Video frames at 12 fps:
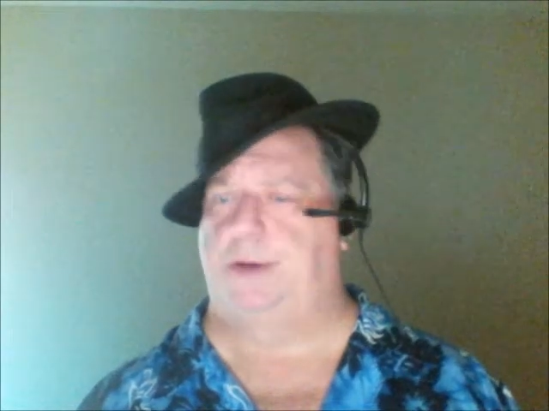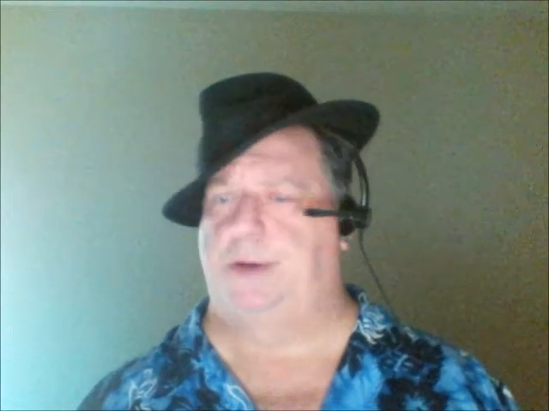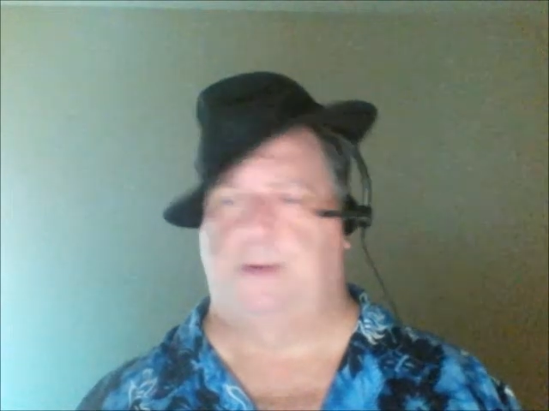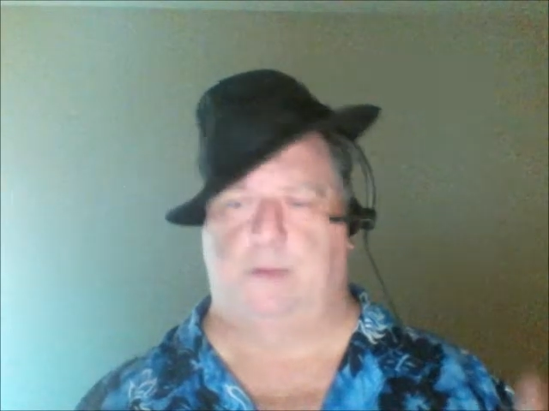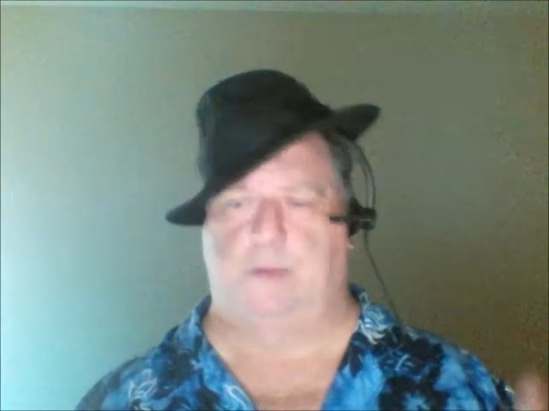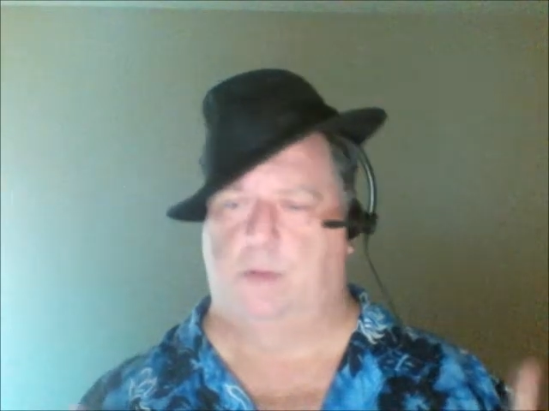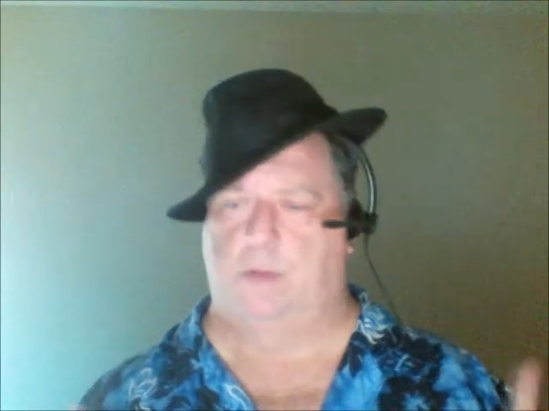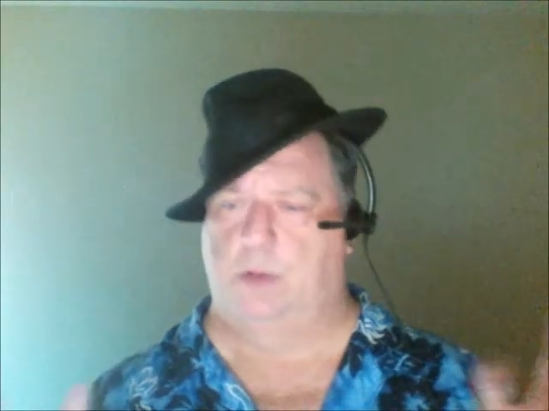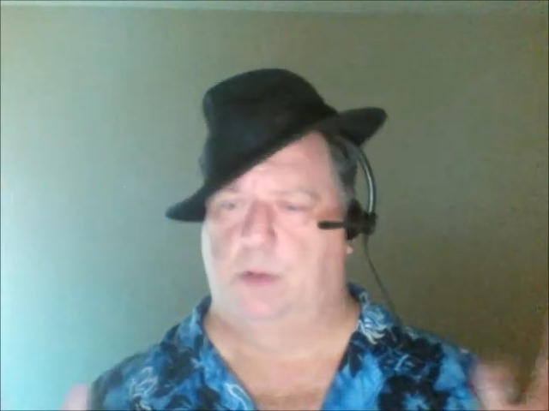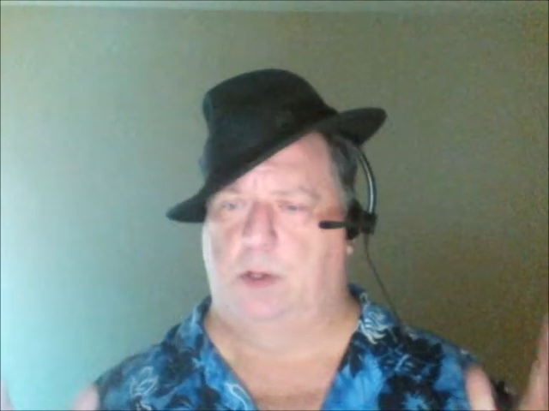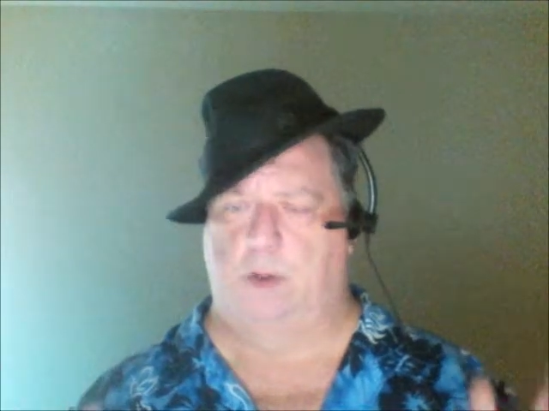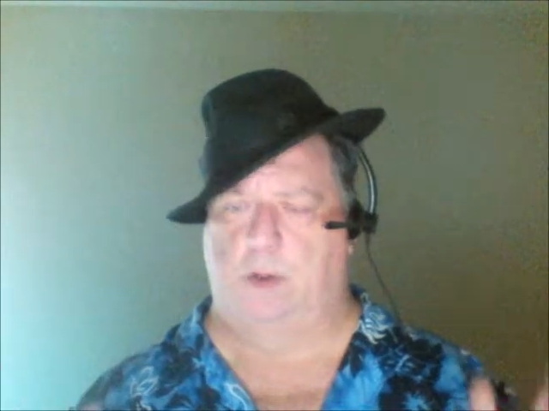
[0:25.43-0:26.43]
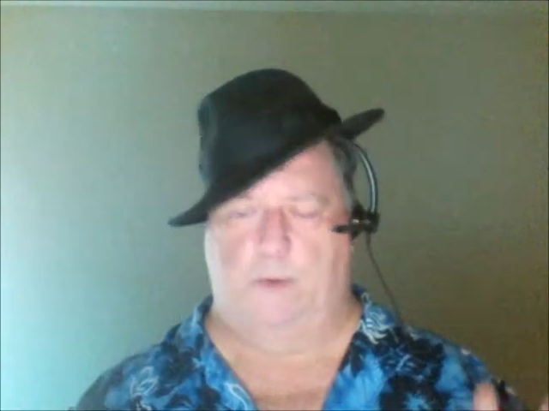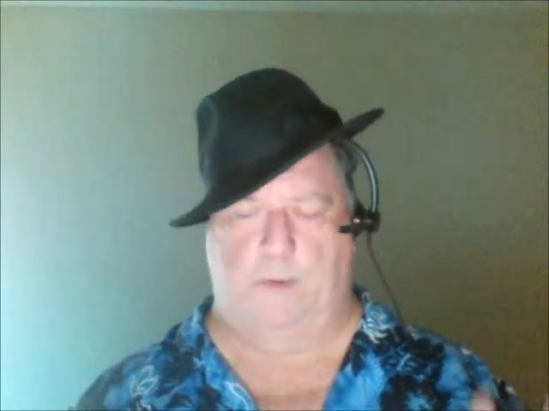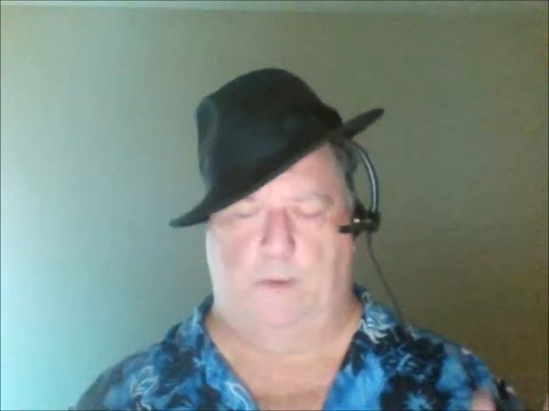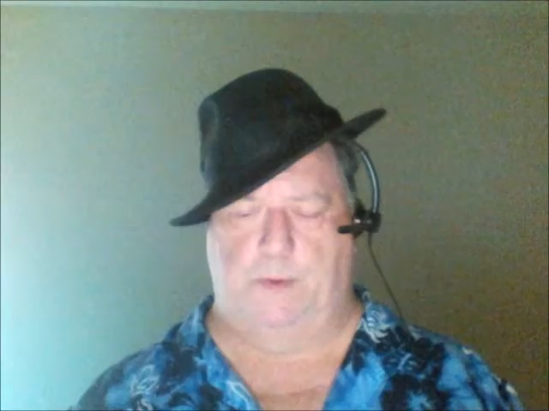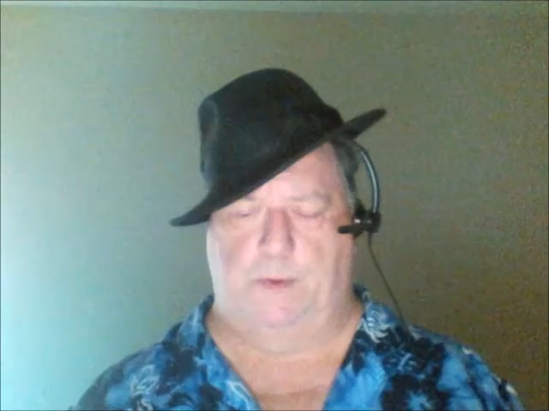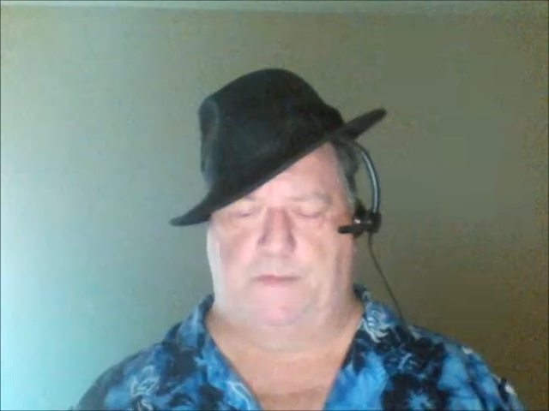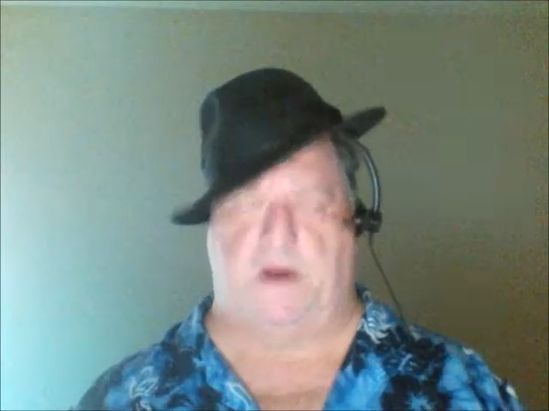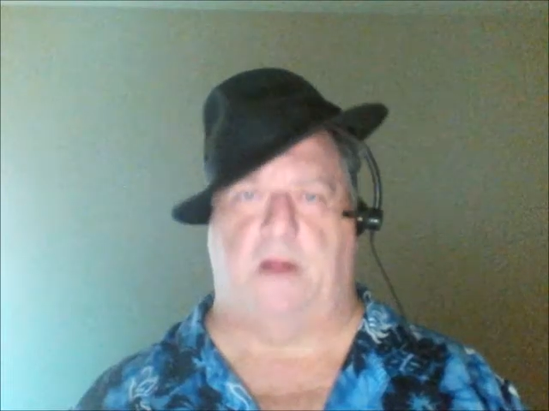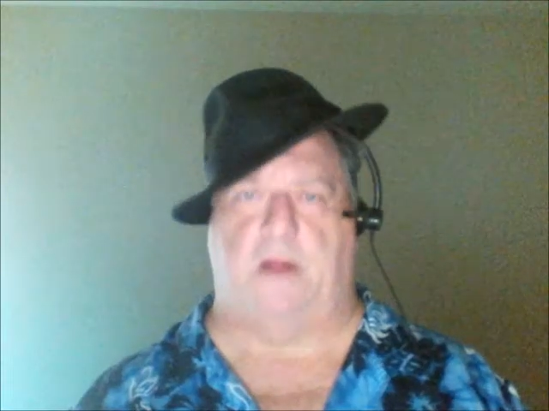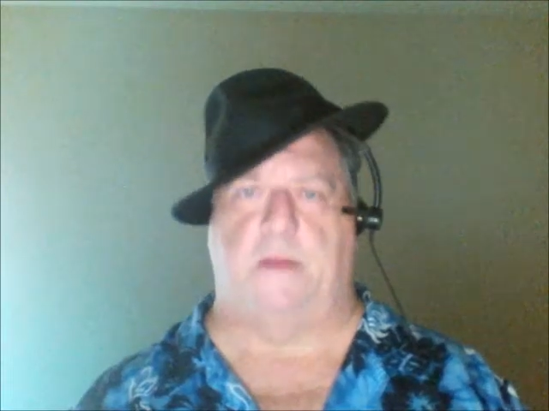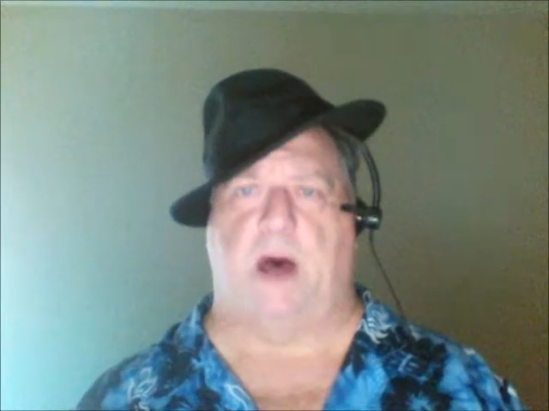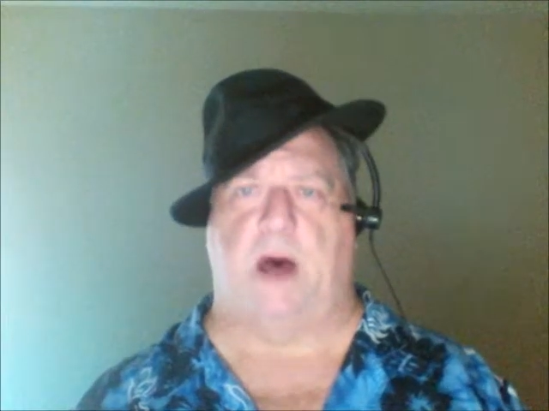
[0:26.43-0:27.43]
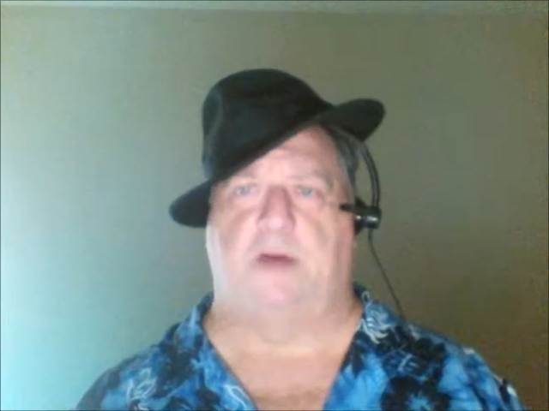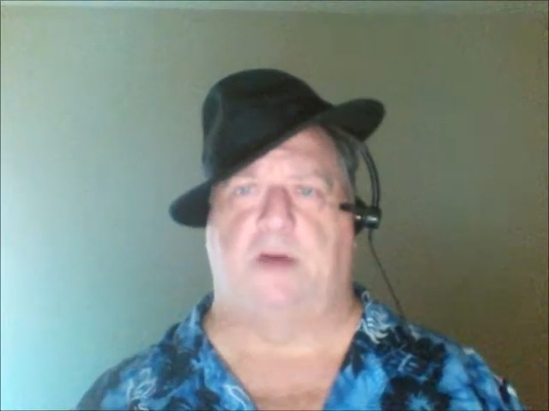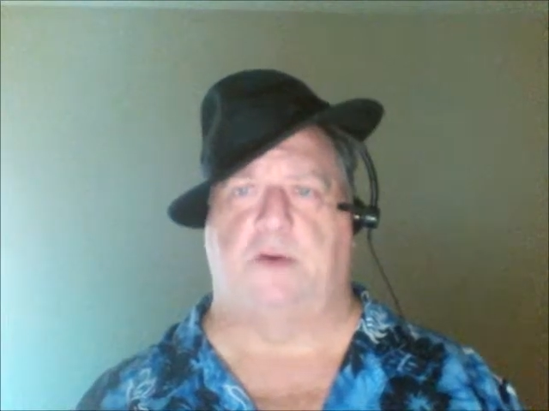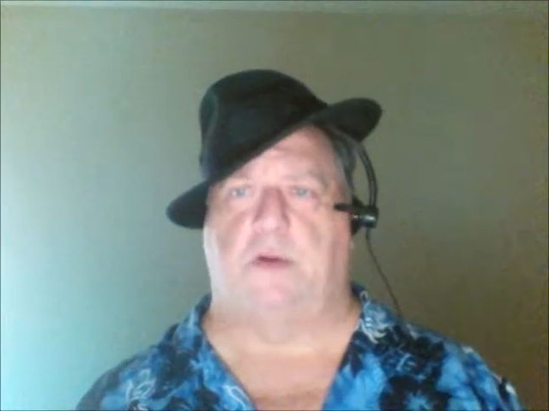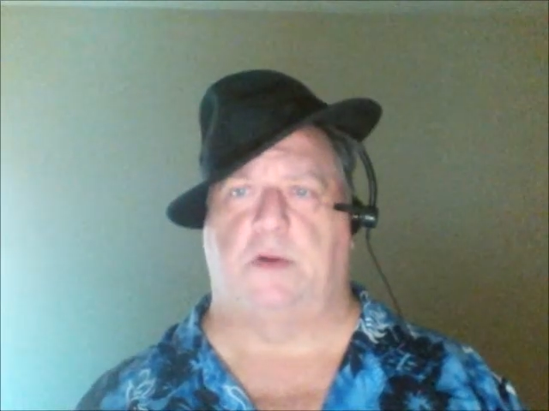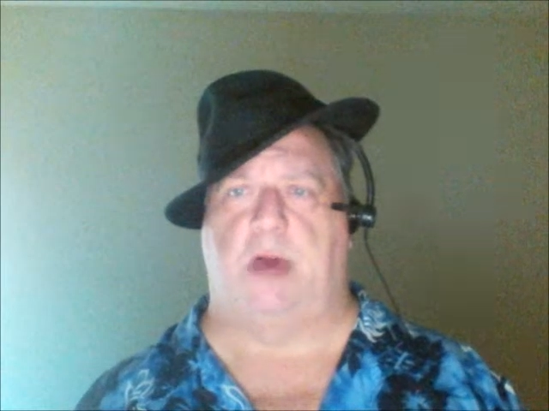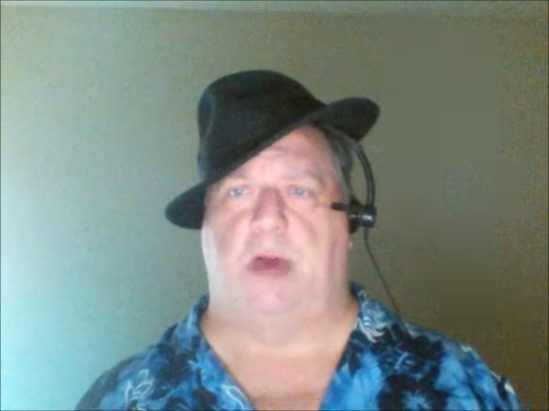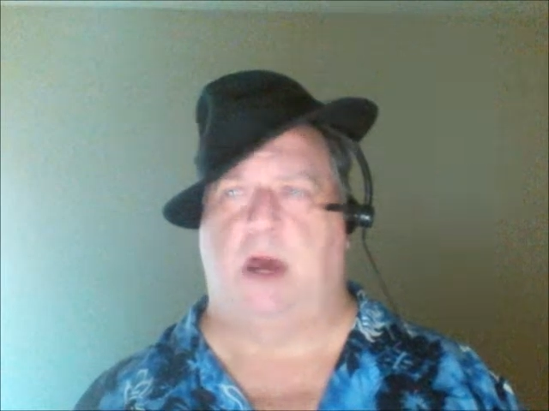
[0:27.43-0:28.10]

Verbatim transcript: You follow the module